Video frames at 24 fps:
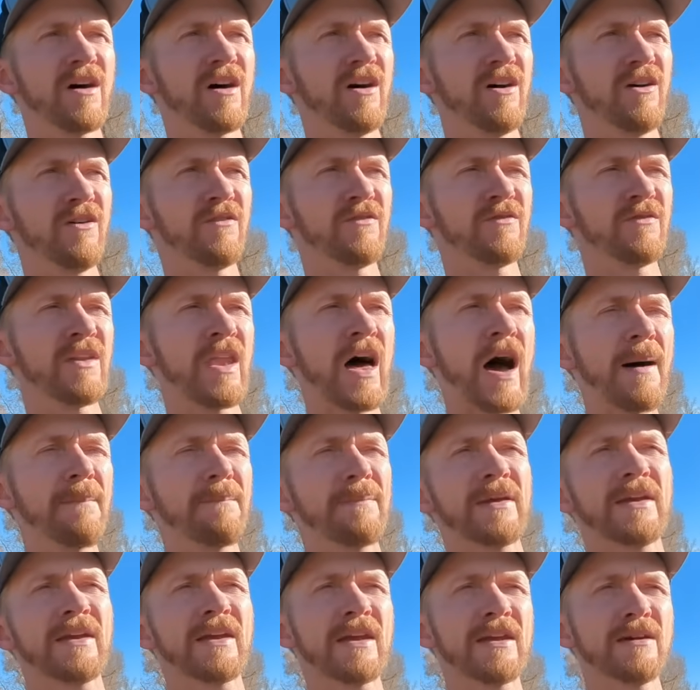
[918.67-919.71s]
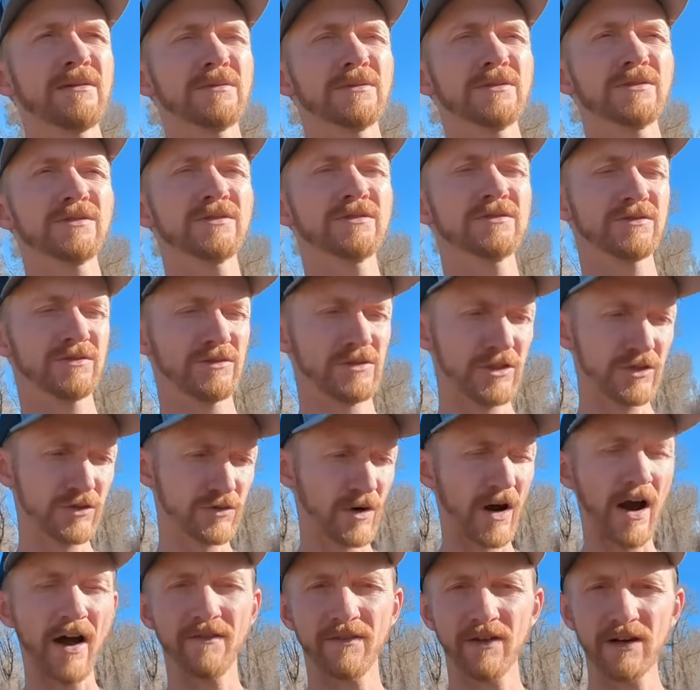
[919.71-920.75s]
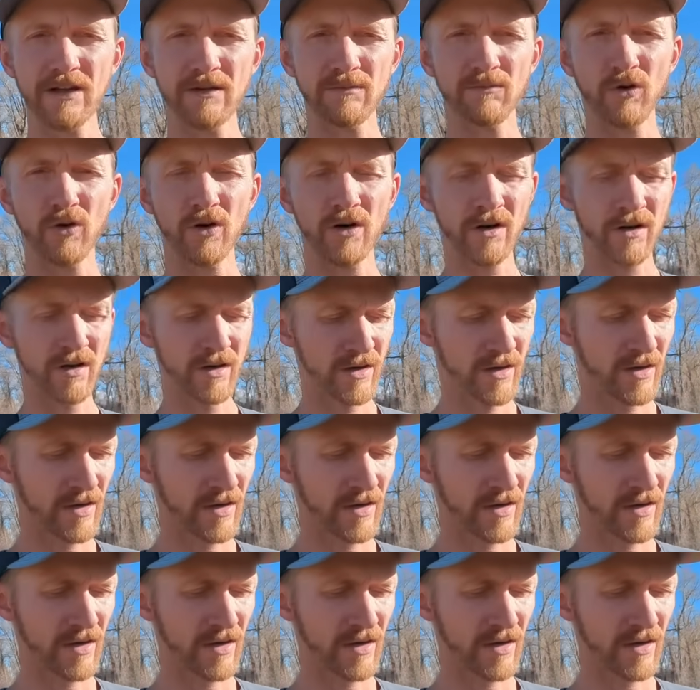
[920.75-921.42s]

of not being able to drive anymore.